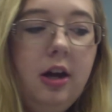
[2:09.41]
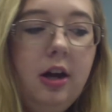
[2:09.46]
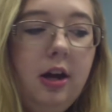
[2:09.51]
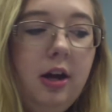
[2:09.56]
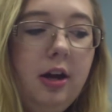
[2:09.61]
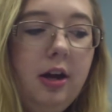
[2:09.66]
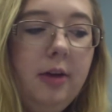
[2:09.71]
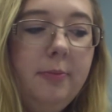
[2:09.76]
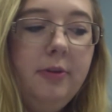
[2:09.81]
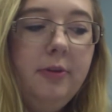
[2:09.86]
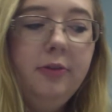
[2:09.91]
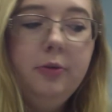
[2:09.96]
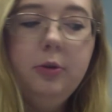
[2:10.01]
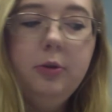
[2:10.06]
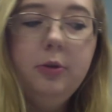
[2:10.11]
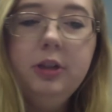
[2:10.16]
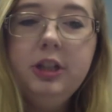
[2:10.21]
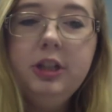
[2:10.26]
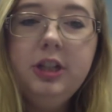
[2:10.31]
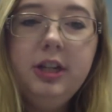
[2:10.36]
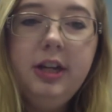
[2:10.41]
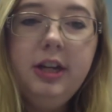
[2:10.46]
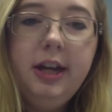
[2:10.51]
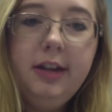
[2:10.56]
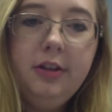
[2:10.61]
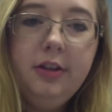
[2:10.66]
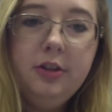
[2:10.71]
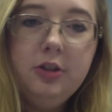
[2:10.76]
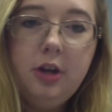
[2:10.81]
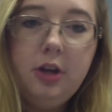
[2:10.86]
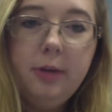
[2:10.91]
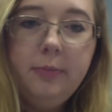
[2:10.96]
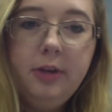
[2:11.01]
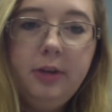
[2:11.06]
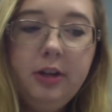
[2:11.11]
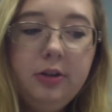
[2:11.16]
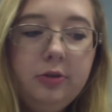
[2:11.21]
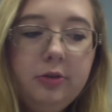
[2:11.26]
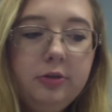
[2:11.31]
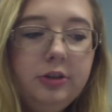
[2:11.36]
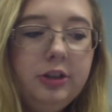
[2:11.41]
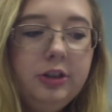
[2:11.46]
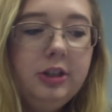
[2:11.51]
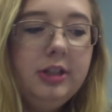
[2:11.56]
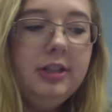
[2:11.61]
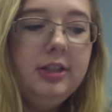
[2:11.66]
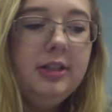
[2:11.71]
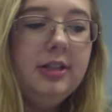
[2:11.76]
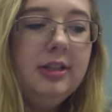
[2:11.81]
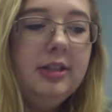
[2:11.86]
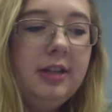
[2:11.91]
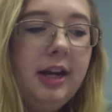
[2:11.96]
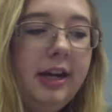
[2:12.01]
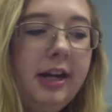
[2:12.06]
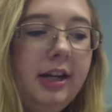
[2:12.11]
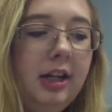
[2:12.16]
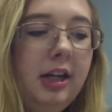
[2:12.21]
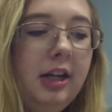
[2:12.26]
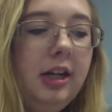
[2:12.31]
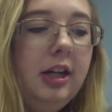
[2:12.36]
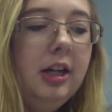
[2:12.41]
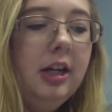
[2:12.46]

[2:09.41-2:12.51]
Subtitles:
of origin and the dominant culture in society.